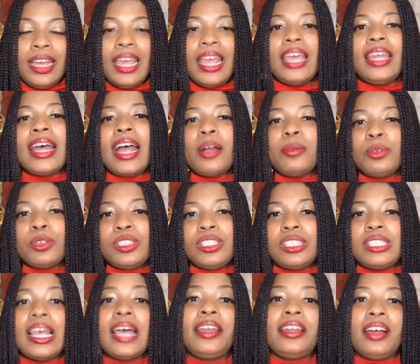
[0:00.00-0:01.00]
and I will
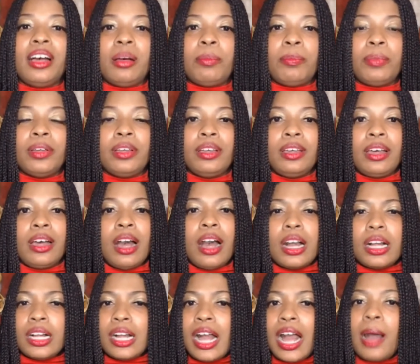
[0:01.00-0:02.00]
set up a
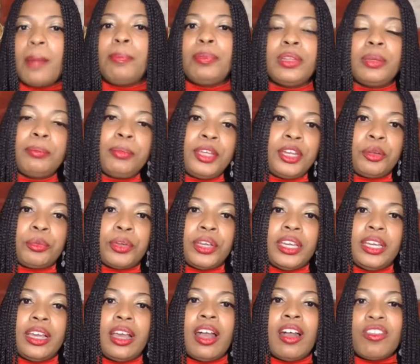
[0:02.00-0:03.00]

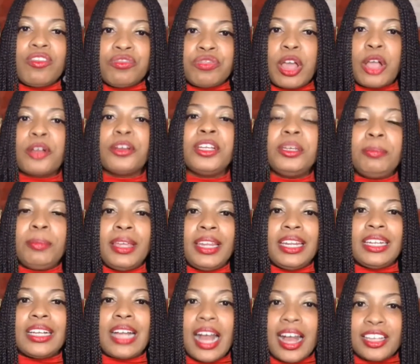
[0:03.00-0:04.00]
complimentary 30
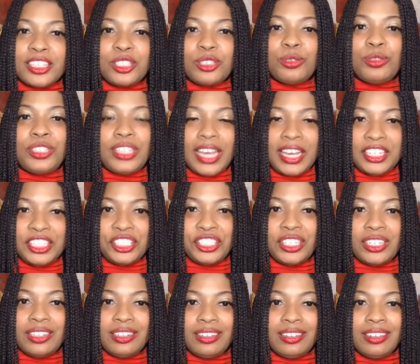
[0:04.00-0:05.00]
minute
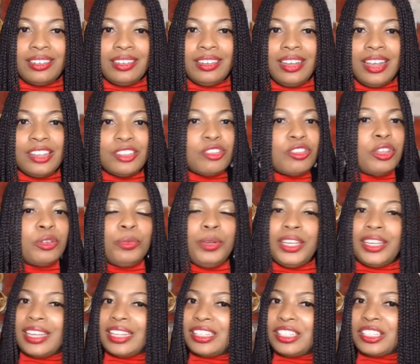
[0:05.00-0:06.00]
consultation so that we
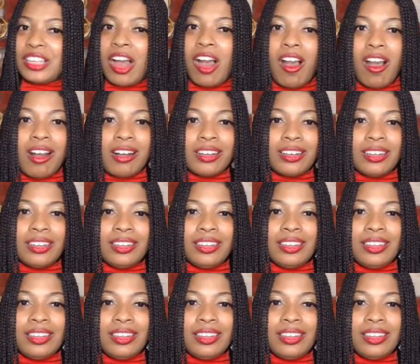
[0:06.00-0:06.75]
can talk.